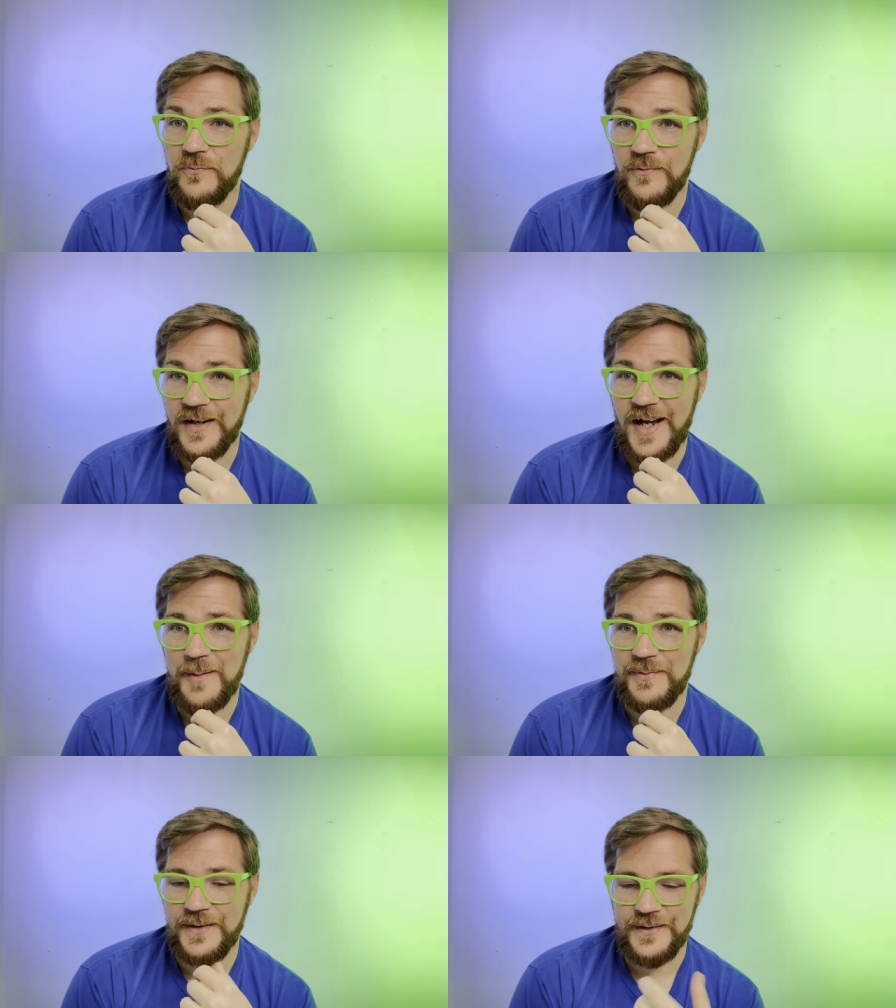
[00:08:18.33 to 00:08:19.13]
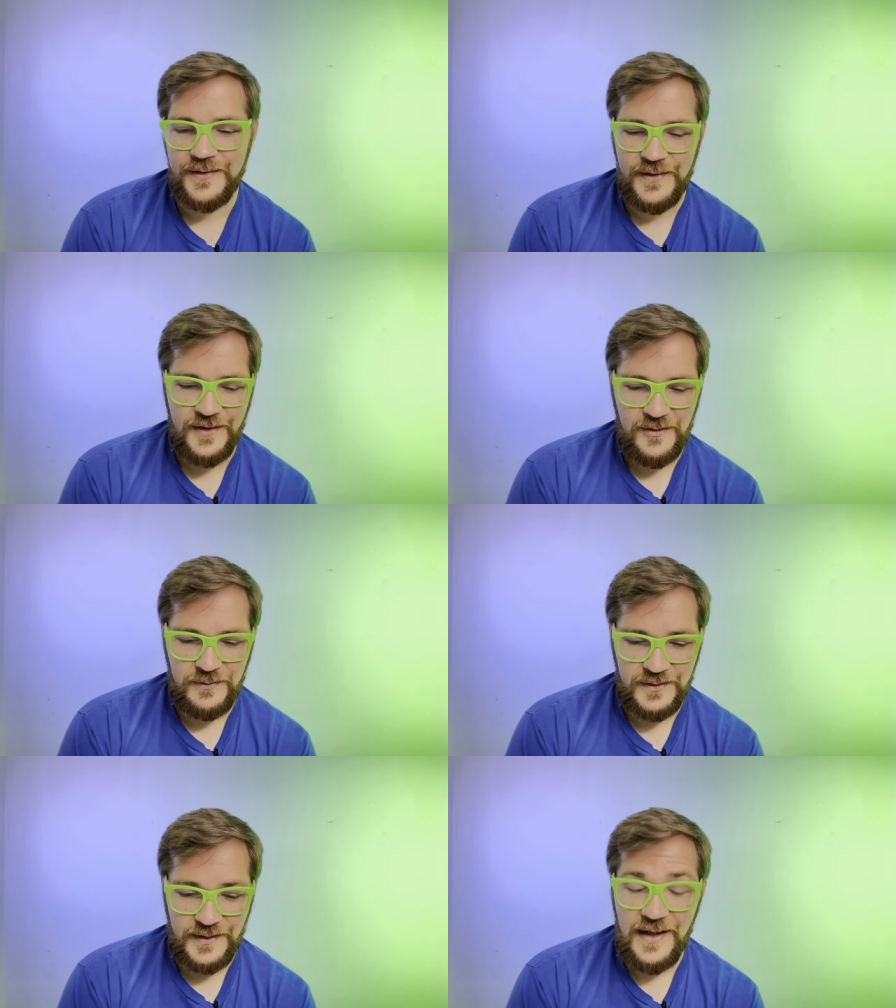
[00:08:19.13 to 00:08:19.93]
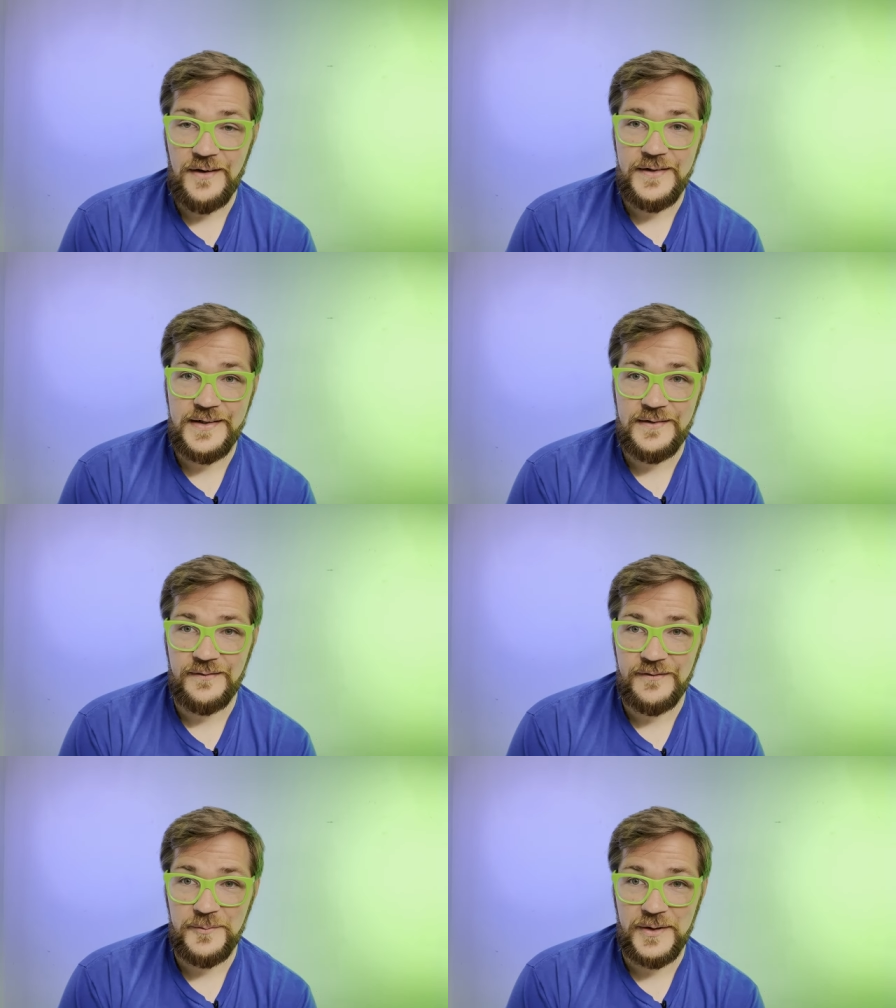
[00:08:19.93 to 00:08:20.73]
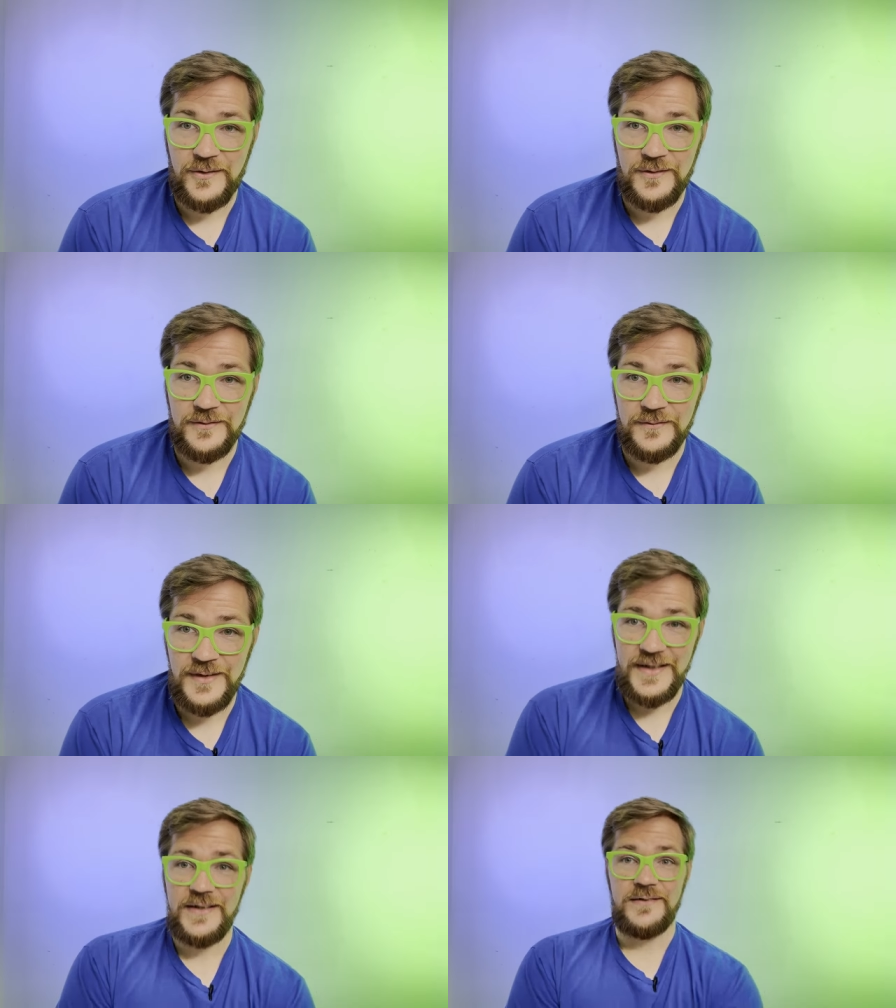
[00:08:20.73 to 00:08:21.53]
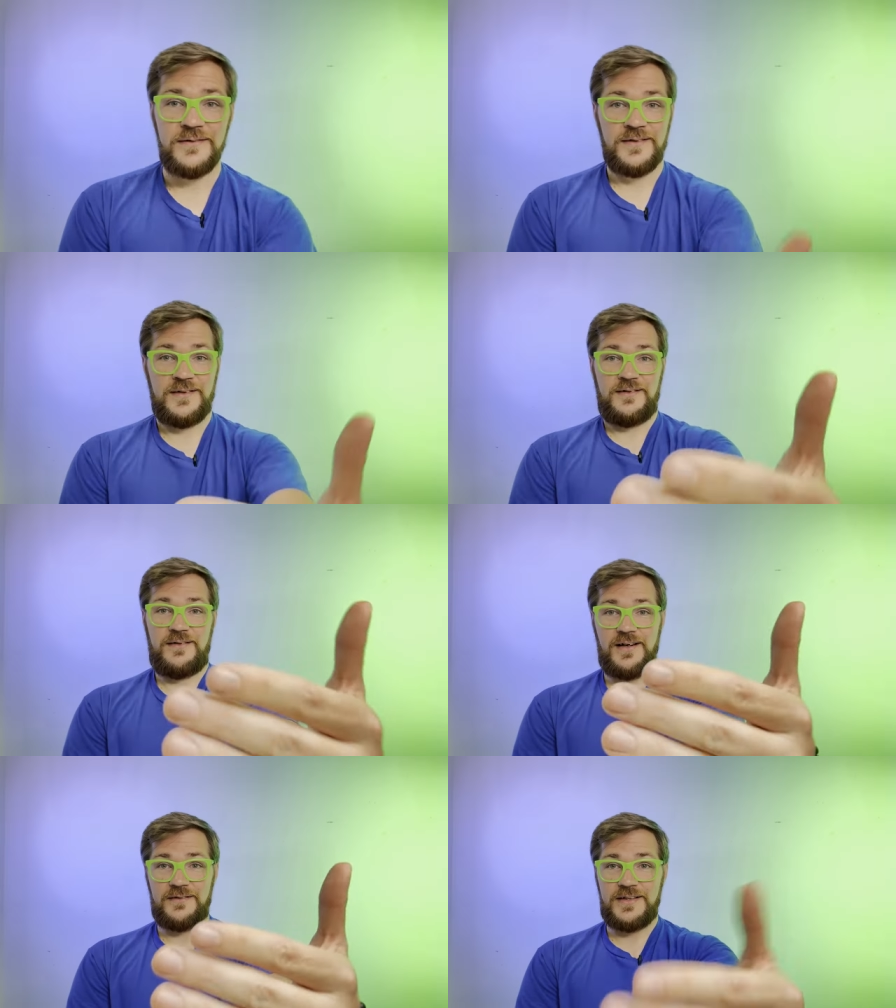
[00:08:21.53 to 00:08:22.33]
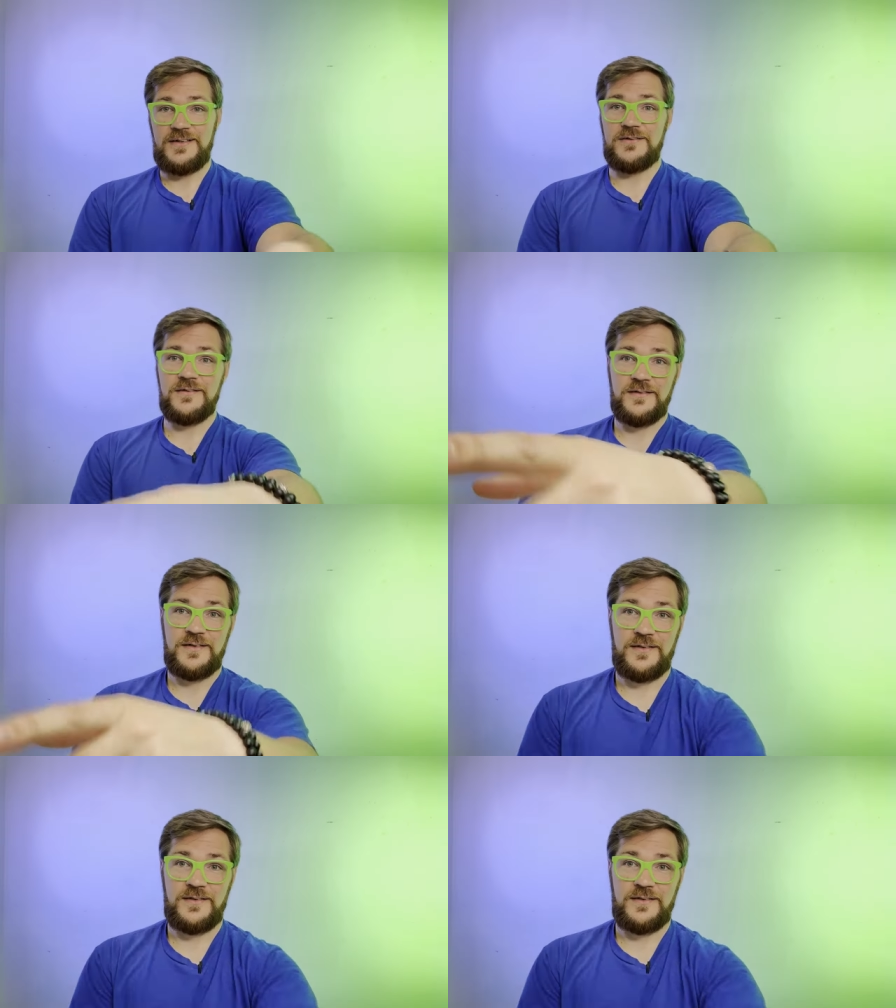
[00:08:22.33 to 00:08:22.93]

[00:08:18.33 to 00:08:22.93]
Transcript: what happened? Well, now it's a little bit harder to read out here.